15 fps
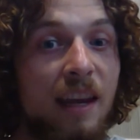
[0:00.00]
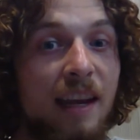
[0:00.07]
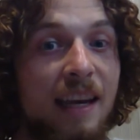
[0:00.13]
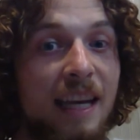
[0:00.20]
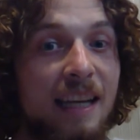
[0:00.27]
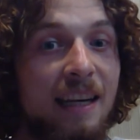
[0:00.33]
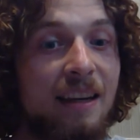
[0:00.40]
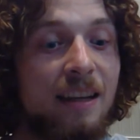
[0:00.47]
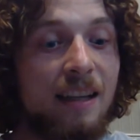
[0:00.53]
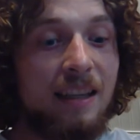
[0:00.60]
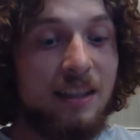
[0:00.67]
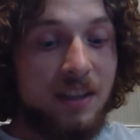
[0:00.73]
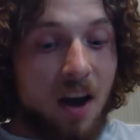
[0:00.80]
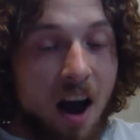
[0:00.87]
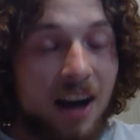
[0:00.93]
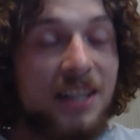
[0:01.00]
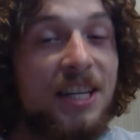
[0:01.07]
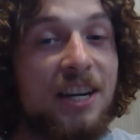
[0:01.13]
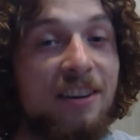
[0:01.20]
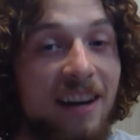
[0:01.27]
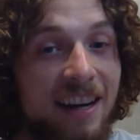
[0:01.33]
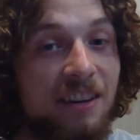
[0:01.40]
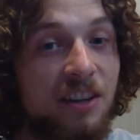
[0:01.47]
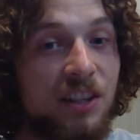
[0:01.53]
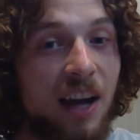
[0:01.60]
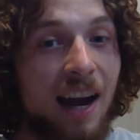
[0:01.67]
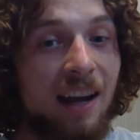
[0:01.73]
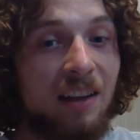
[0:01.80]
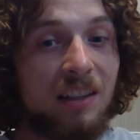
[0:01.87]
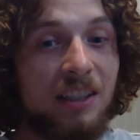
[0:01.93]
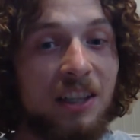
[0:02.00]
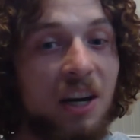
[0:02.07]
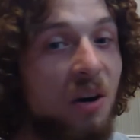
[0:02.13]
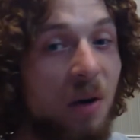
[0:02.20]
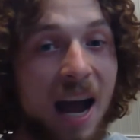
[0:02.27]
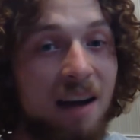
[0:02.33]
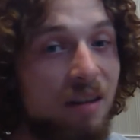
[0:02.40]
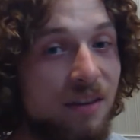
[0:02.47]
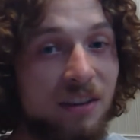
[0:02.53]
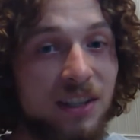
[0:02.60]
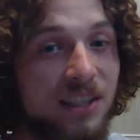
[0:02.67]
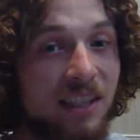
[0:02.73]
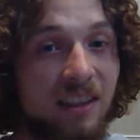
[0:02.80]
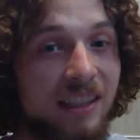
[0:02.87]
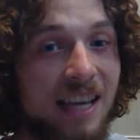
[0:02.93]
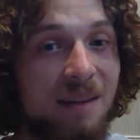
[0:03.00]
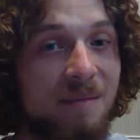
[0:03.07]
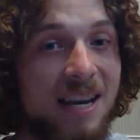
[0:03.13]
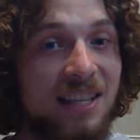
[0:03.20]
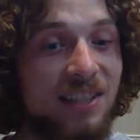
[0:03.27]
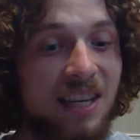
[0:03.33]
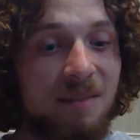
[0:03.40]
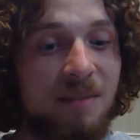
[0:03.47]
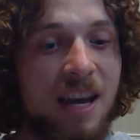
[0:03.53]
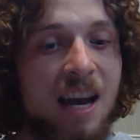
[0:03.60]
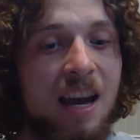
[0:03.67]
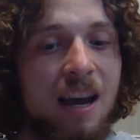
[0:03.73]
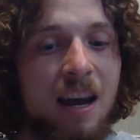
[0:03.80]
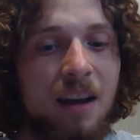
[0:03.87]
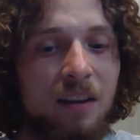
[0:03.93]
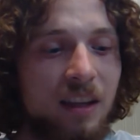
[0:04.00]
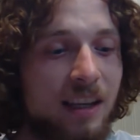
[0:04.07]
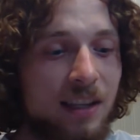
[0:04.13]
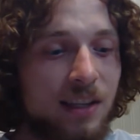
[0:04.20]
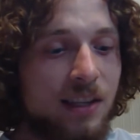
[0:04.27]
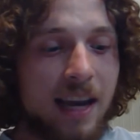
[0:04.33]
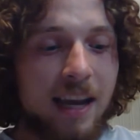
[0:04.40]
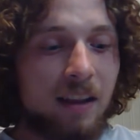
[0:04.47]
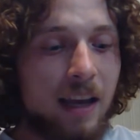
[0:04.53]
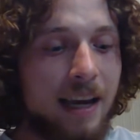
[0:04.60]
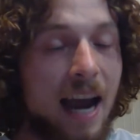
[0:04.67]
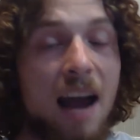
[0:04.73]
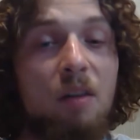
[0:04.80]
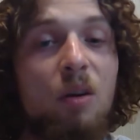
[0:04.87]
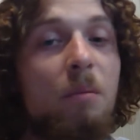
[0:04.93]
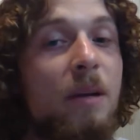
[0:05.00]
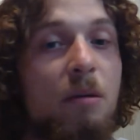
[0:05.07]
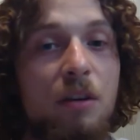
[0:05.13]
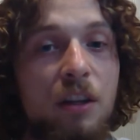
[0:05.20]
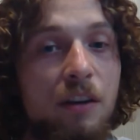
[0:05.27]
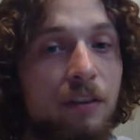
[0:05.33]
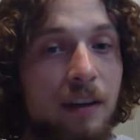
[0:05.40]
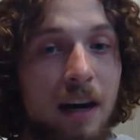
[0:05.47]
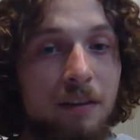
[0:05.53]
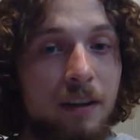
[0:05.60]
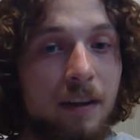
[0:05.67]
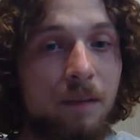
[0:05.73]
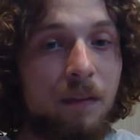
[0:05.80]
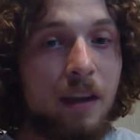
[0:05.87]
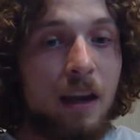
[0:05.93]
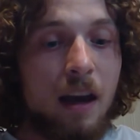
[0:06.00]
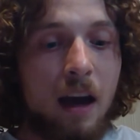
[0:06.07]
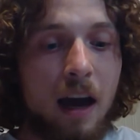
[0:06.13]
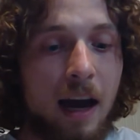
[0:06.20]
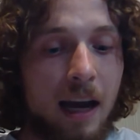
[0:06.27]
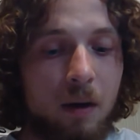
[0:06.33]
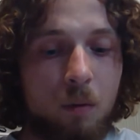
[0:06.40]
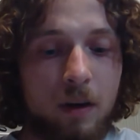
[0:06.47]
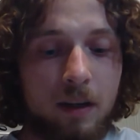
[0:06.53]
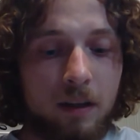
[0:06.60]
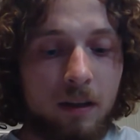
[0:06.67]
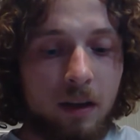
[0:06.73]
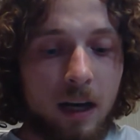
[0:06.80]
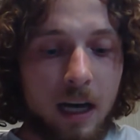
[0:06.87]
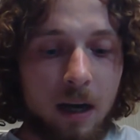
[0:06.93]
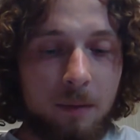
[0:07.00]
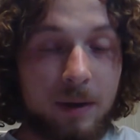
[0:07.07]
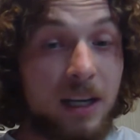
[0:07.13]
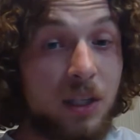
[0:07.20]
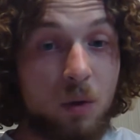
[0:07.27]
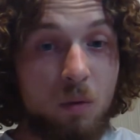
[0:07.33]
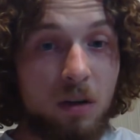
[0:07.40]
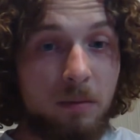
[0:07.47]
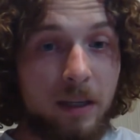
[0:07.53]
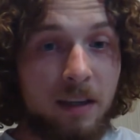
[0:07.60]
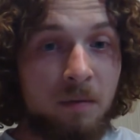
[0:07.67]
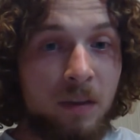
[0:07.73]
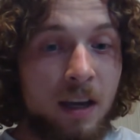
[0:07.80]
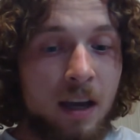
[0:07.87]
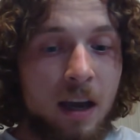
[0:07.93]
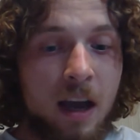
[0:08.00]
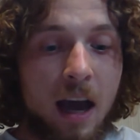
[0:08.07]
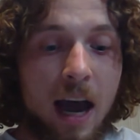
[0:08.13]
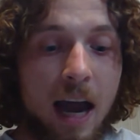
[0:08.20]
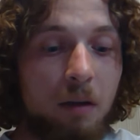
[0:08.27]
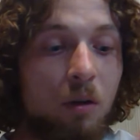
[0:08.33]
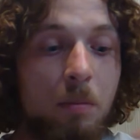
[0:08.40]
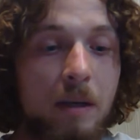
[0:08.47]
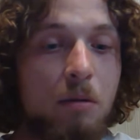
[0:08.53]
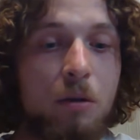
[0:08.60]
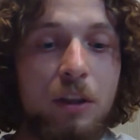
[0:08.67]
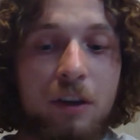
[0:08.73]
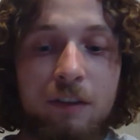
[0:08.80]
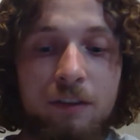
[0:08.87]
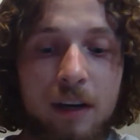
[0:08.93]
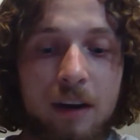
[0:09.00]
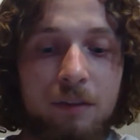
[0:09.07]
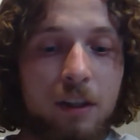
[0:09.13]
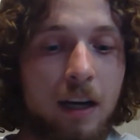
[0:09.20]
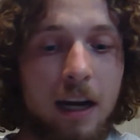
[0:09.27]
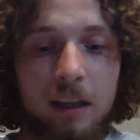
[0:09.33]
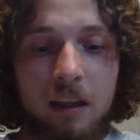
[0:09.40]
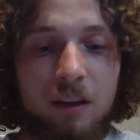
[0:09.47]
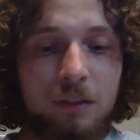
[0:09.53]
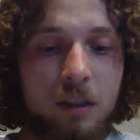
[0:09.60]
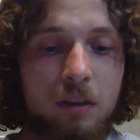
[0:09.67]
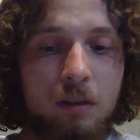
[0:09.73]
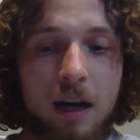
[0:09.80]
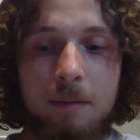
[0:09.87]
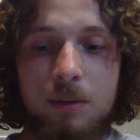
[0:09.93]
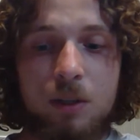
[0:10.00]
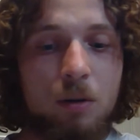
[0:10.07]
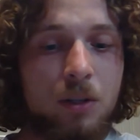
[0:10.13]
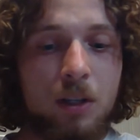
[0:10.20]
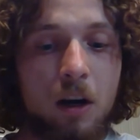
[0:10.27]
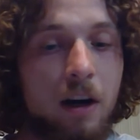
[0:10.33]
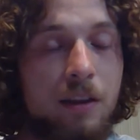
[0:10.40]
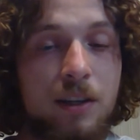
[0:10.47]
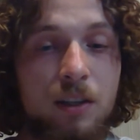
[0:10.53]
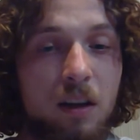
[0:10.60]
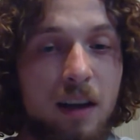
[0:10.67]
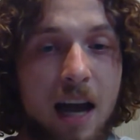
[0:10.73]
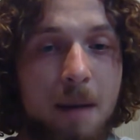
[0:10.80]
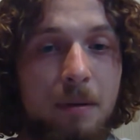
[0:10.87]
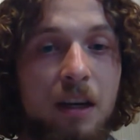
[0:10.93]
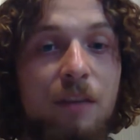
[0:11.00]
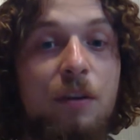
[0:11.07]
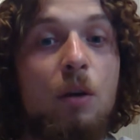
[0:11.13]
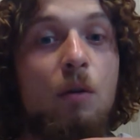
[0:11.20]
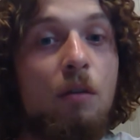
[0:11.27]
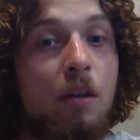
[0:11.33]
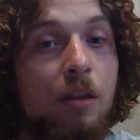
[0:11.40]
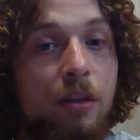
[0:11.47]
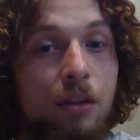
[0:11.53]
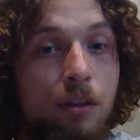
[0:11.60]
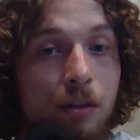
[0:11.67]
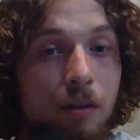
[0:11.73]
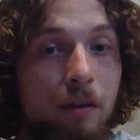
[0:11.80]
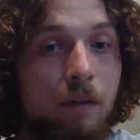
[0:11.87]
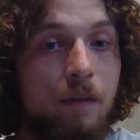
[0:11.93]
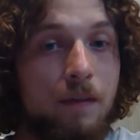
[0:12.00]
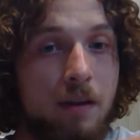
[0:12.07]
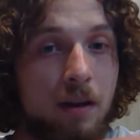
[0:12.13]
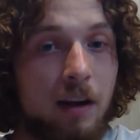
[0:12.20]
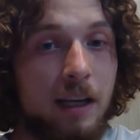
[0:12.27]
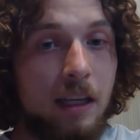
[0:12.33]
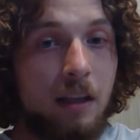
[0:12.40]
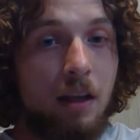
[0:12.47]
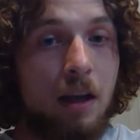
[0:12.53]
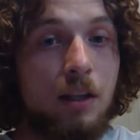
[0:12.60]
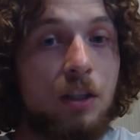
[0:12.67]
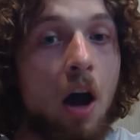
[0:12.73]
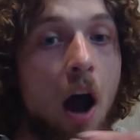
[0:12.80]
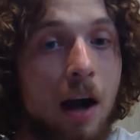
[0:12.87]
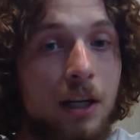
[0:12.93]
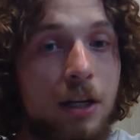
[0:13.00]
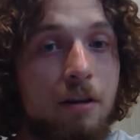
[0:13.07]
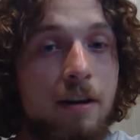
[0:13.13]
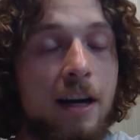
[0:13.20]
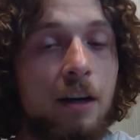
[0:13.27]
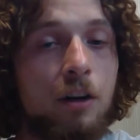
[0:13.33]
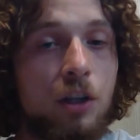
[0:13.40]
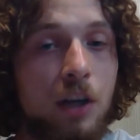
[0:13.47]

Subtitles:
and talk to your inner child, however silly that may seem, say I will be with you forever. I will, because you will be. I will be with you forever. I love you. I'm so sorry this all happened. If you talk to your inner